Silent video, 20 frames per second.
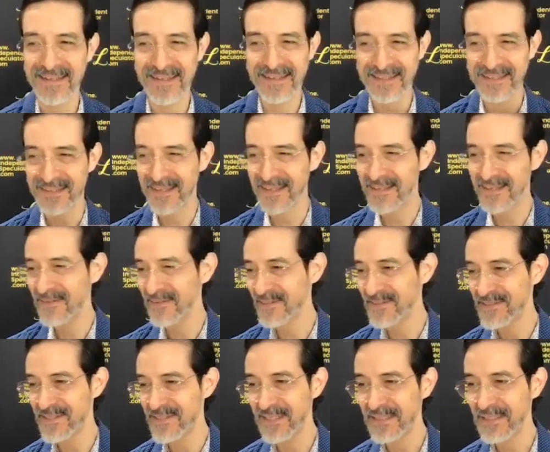get it. I know
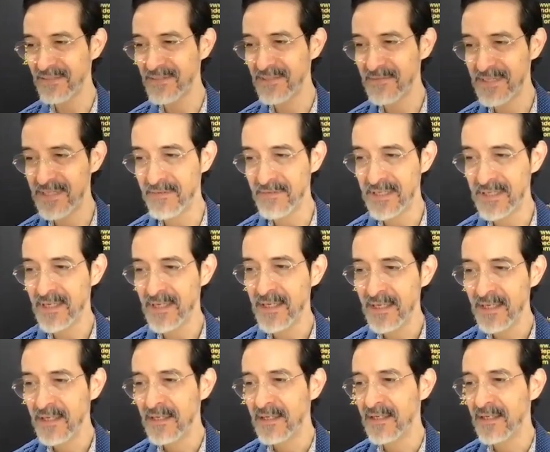exactly what you mean. I mean,
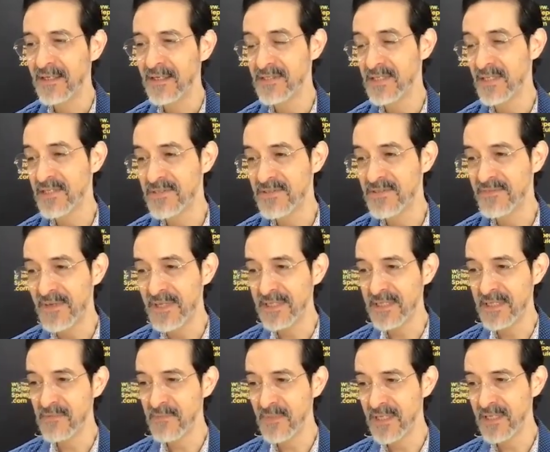it's
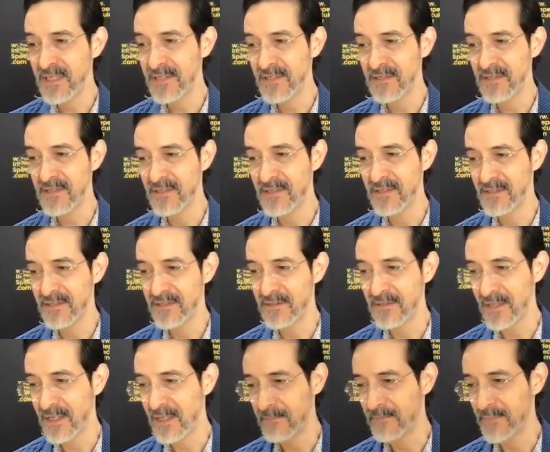funny to me in the, you
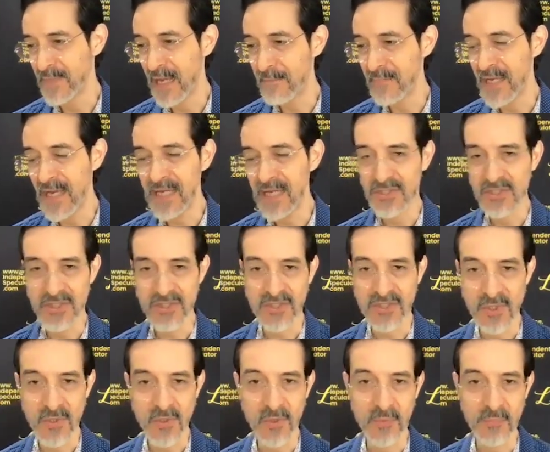know, I'm not just
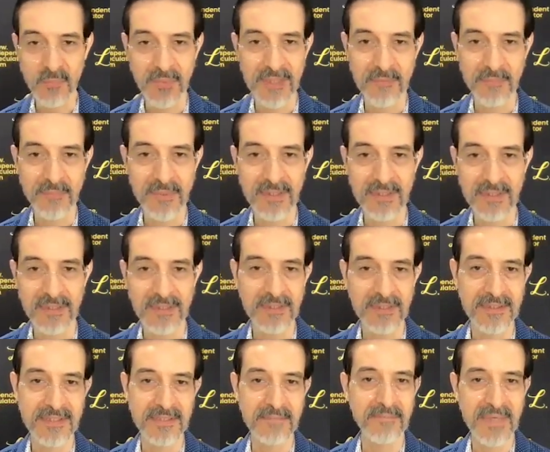a gold bug, but
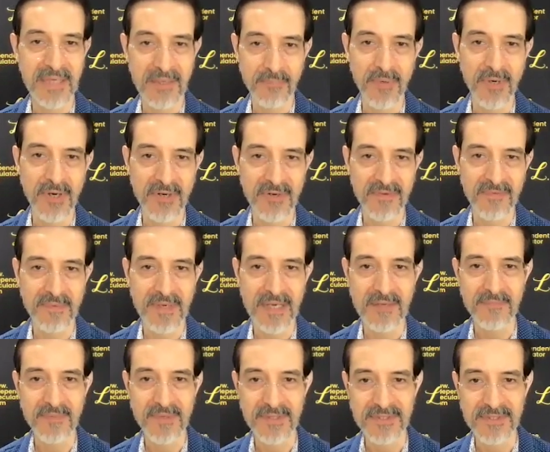it's a big part of my
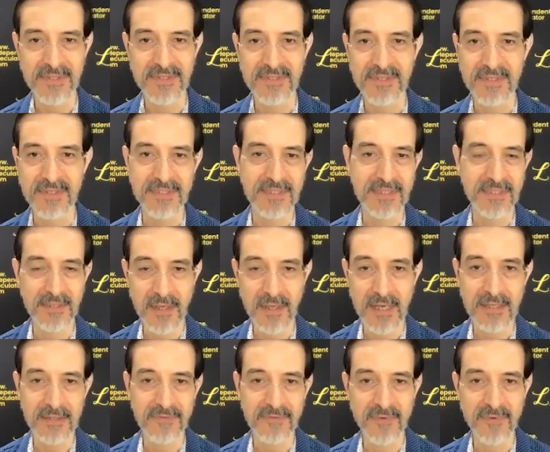business, and it's a
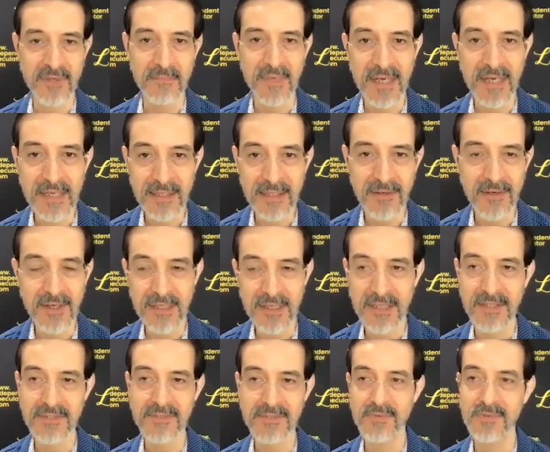lot of what my
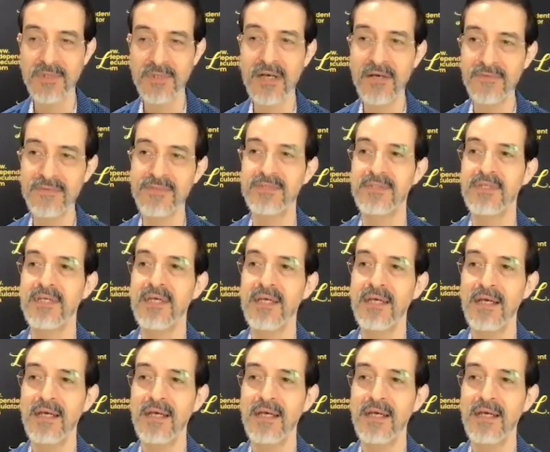audience loves.